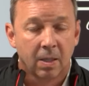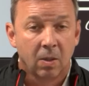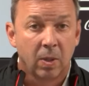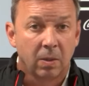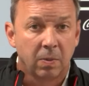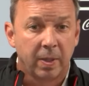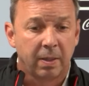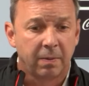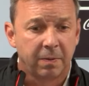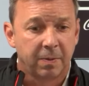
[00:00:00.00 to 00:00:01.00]
Well, we
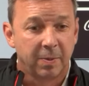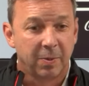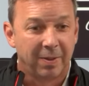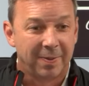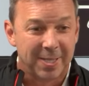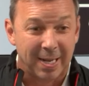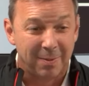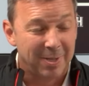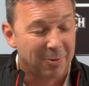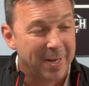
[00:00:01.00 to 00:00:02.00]
have the
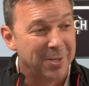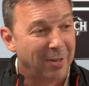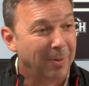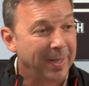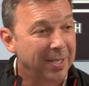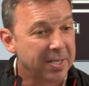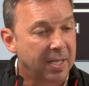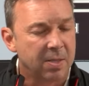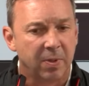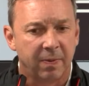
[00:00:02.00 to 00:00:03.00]
same information everybody else
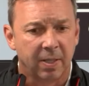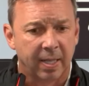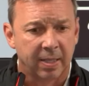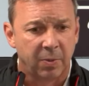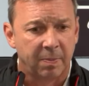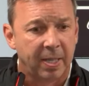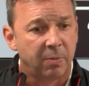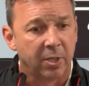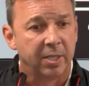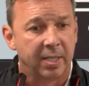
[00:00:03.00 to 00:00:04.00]
does. We feel like that we paid
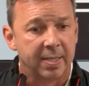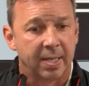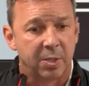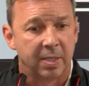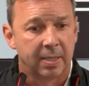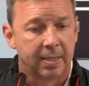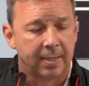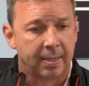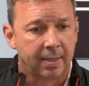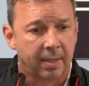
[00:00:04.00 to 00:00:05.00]
pretty good attention.
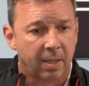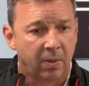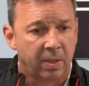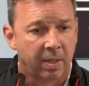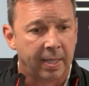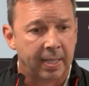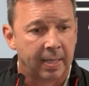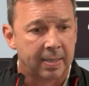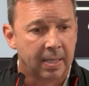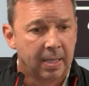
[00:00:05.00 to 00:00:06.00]
You're going to
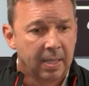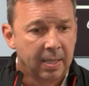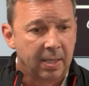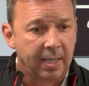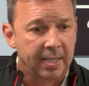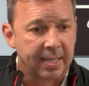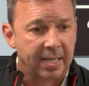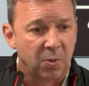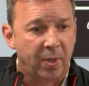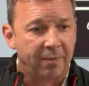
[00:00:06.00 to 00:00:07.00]
get to
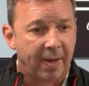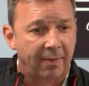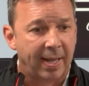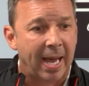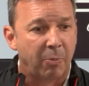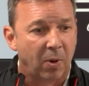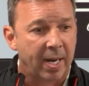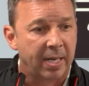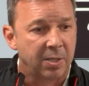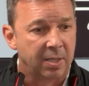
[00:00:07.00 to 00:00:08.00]
that 25 lap
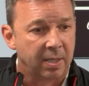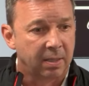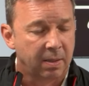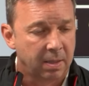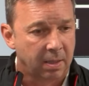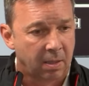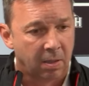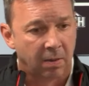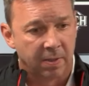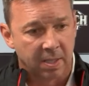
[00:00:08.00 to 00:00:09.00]
range, and the
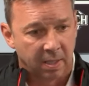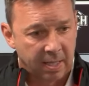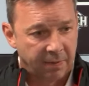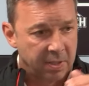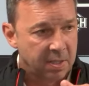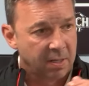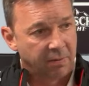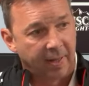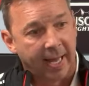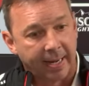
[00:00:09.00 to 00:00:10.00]
curve is going to definitely start to
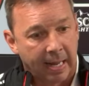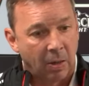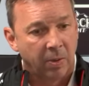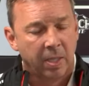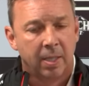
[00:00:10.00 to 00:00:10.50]
flatten out.